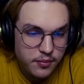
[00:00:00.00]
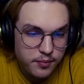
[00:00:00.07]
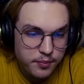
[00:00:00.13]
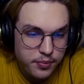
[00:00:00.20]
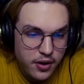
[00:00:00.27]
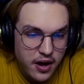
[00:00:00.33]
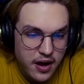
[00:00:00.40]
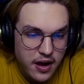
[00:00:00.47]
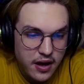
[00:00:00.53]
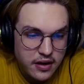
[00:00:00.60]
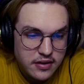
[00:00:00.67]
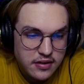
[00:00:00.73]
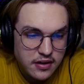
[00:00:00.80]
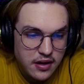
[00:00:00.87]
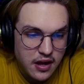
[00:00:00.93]

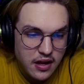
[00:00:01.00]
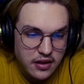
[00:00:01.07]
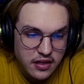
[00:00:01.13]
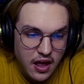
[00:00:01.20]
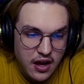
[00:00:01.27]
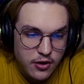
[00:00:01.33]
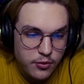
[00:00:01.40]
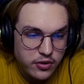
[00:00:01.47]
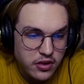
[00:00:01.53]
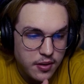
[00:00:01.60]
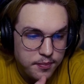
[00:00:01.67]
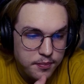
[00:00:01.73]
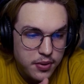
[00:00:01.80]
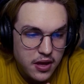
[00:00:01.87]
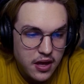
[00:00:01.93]
but in like one of
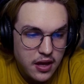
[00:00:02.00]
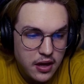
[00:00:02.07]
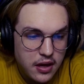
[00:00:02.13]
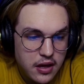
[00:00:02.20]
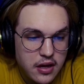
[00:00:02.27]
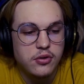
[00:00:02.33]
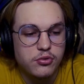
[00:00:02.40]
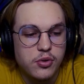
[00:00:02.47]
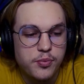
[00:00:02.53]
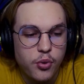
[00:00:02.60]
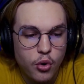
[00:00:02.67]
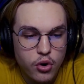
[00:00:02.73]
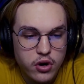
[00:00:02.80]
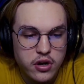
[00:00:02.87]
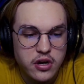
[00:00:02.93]
the big
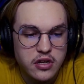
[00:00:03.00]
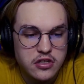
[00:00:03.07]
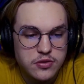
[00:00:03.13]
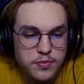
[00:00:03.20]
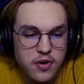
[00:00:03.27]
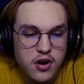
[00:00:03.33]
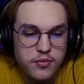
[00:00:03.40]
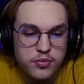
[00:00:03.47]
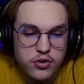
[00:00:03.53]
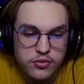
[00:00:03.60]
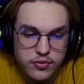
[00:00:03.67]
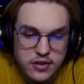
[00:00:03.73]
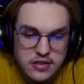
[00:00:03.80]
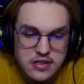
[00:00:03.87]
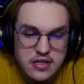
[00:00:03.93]
reported and small
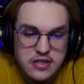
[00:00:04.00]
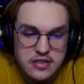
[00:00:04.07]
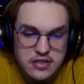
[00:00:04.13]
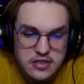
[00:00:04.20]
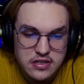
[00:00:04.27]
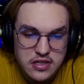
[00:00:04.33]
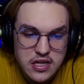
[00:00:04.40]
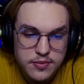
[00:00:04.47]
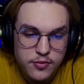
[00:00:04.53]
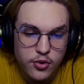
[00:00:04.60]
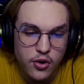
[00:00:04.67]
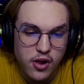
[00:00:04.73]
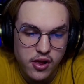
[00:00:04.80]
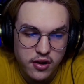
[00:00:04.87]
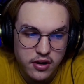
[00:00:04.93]
improvements is sleep
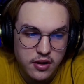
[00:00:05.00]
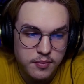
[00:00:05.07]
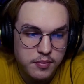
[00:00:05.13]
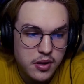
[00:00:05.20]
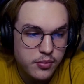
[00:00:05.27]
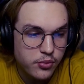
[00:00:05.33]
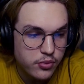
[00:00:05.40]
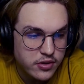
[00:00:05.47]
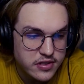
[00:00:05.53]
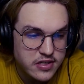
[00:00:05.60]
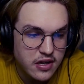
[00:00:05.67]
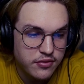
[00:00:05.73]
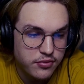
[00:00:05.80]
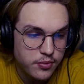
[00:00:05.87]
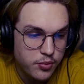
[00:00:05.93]
quality in people with
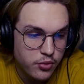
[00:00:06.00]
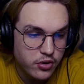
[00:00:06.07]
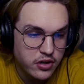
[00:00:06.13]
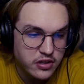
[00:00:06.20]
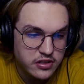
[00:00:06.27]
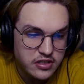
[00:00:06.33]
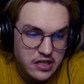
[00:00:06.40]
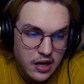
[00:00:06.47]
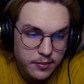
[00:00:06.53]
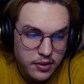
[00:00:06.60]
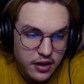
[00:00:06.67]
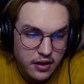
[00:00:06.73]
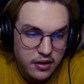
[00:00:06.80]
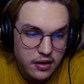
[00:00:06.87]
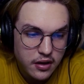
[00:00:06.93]
self-reported
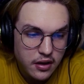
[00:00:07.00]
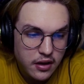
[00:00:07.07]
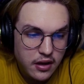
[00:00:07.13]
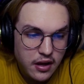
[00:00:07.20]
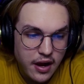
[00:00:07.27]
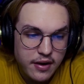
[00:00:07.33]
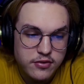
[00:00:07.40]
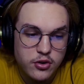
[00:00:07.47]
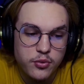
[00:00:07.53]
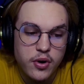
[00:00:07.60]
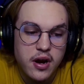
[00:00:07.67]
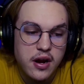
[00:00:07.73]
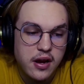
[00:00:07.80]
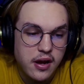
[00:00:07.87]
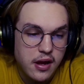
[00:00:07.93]
insomnia after
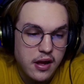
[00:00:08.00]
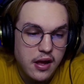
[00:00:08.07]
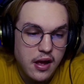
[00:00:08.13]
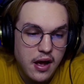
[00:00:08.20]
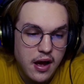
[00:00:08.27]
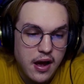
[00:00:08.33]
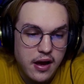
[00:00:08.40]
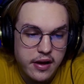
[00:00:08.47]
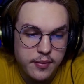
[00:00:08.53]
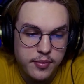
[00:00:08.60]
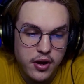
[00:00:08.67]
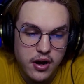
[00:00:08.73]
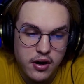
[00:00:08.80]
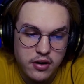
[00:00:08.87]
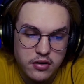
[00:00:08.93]
wearing high
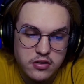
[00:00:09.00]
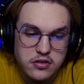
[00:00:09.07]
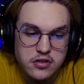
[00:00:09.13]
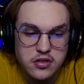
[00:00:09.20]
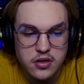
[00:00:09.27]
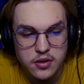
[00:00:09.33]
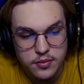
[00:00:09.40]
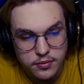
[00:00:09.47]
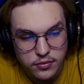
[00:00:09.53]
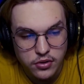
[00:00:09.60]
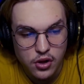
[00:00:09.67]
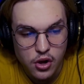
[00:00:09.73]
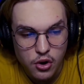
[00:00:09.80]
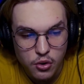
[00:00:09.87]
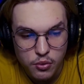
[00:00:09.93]
compared to
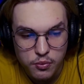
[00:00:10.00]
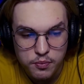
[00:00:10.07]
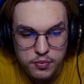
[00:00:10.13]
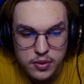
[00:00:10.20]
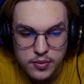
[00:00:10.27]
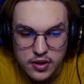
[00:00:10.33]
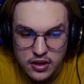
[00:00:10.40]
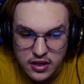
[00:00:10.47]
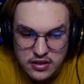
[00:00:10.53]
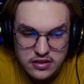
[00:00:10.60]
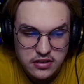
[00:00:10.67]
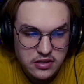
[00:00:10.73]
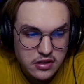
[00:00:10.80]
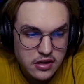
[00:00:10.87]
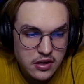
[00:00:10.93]
low BB
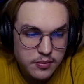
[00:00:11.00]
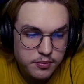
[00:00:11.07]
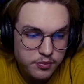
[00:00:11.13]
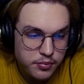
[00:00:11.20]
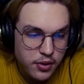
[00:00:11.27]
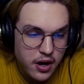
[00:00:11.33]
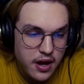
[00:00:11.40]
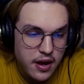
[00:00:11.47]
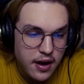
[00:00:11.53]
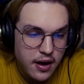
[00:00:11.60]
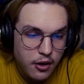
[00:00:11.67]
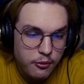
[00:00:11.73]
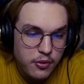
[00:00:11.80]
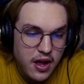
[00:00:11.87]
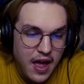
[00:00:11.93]
lenses. But
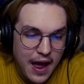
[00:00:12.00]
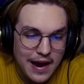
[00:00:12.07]
they